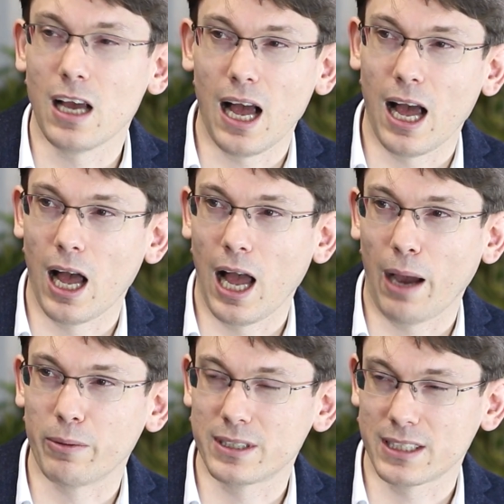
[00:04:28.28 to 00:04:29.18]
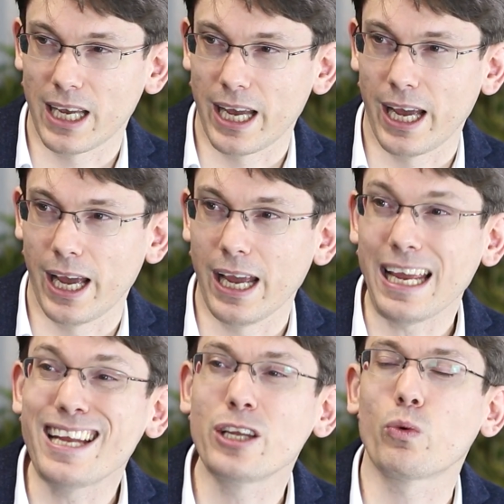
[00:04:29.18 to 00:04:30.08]
I would say,
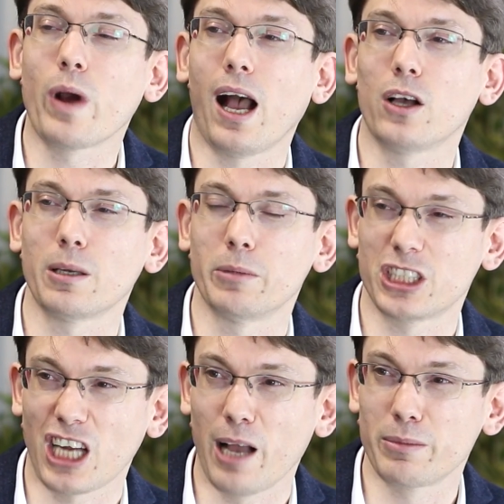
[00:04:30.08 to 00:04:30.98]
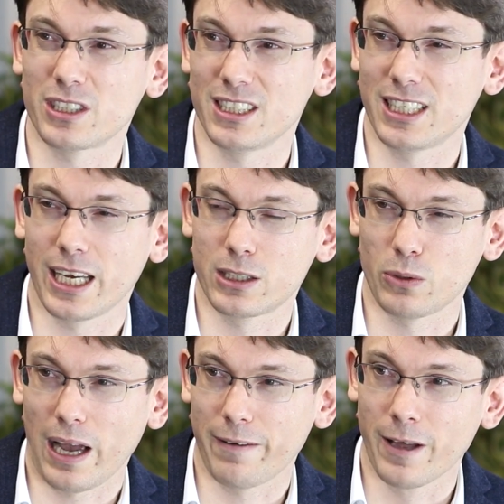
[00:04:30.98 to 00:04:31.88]
in your warehouse, how much time does it take
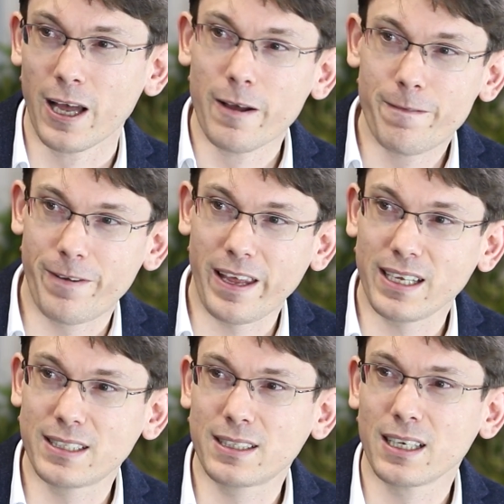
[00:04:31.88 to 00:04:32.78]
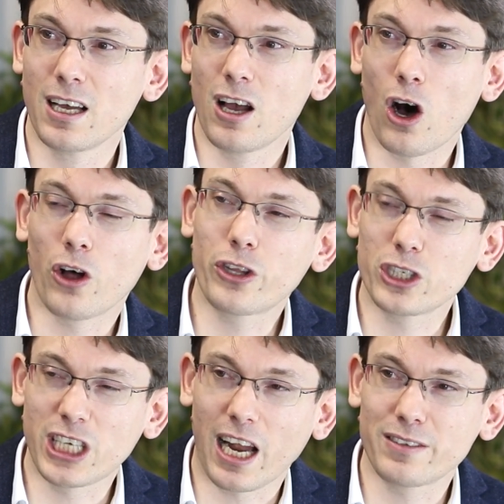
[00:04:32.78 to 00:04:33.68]
to have things on the
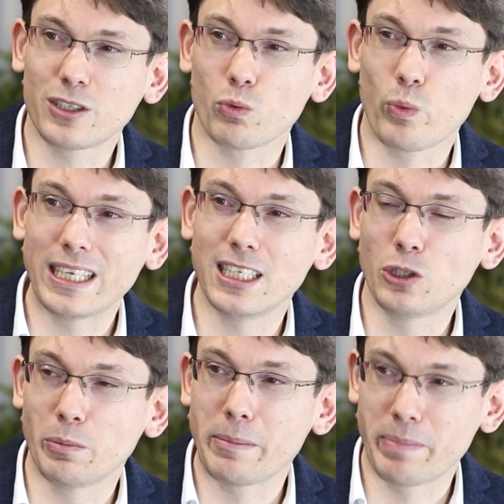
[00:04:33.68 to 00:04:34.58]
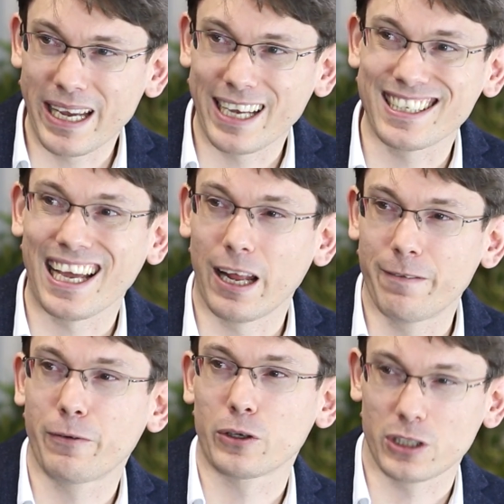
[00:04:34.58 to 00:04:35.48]
shelves ready to be picked and
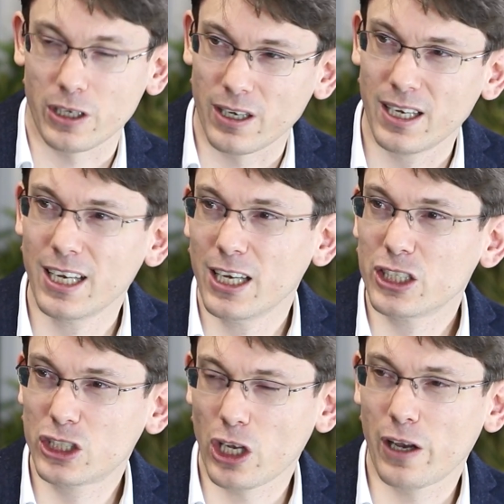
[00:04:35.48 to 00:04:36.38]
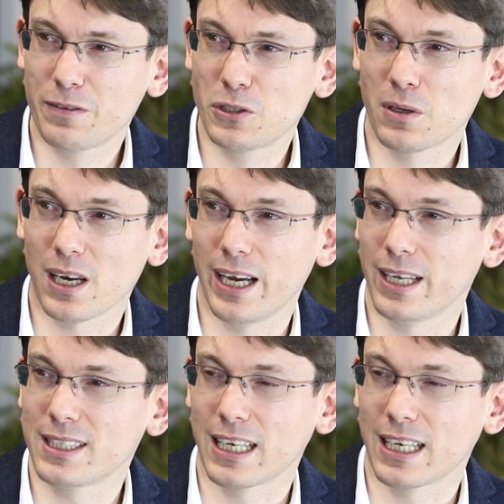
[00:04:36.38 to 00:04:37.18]
further serve to clients,